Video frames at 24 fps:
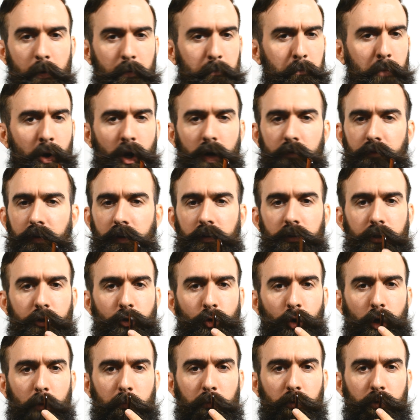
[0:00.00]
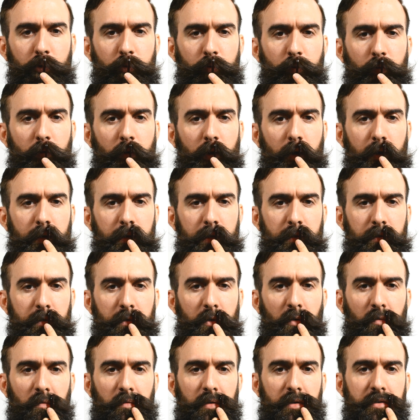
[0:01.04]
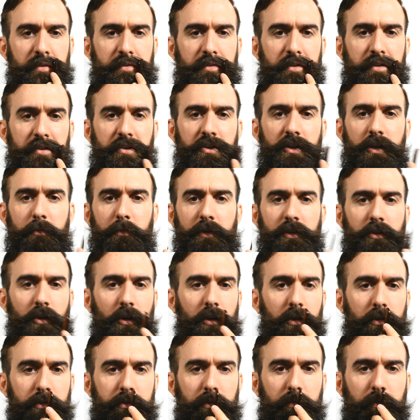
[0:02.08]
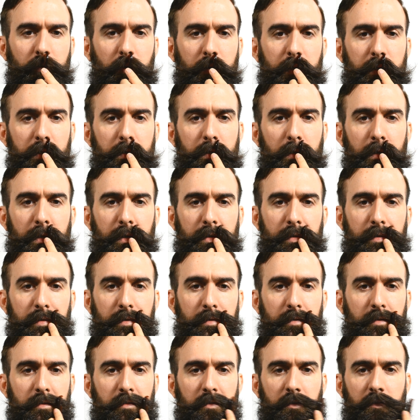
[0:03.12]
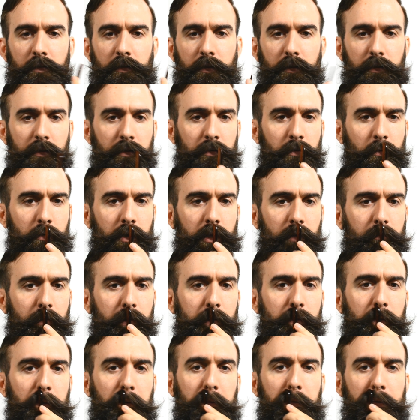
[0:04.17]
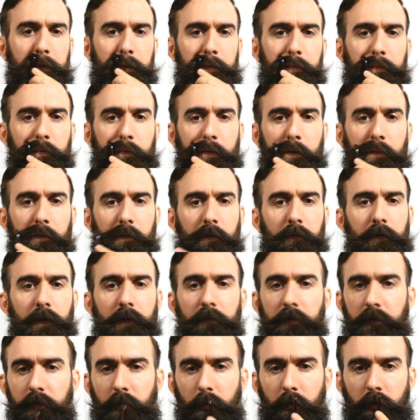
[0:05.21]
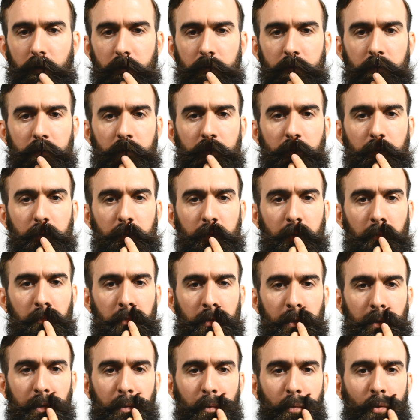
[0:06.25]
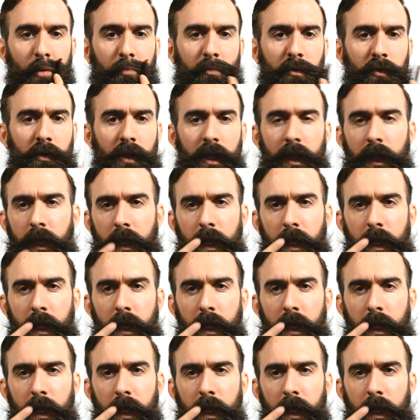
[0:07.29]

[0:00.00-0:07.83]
Perfectly normal. You do not need to go run to your dermatologist or your doctor. That's you don't have any disease or anything crazy going on. It's just completely normal.